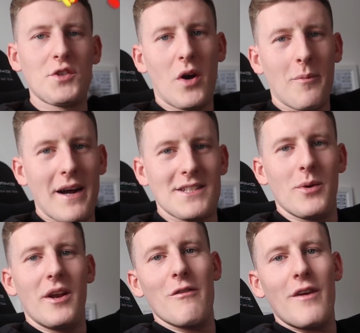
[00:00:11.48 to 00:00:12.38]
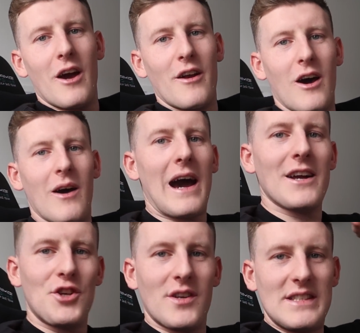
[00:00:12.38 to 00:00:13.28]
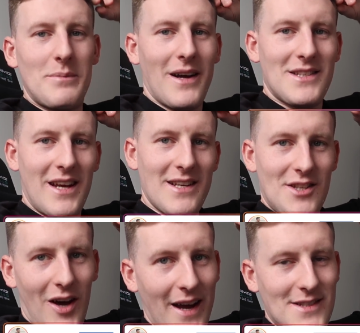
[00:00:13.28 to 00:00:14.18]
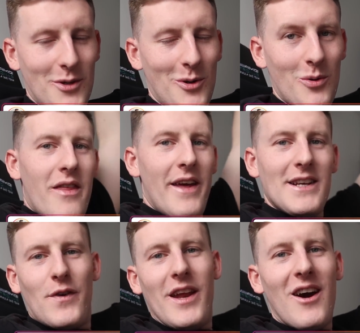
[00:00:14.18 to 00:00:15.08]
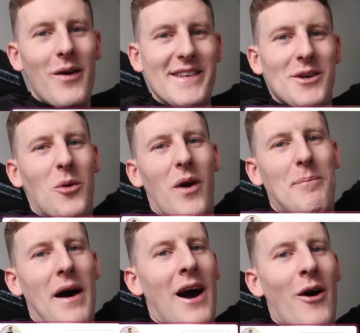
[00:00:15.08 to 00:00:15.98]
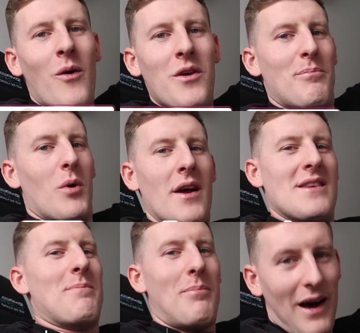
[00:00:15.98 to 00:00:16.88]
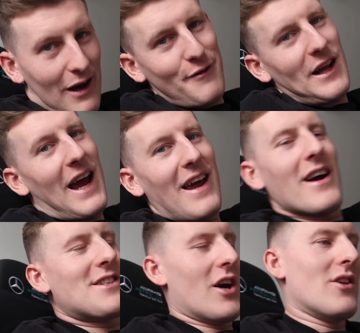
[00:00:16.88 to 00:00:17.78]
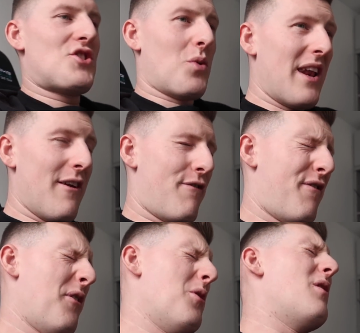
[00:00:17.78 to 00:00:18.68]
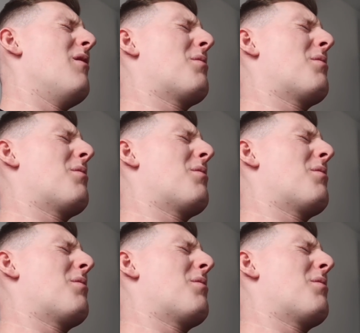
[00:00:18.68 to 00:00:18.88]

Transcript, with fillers: guys, welcome back to a new video now. As you can see by today's title, this video is all about your boy's birthday. I turned 24.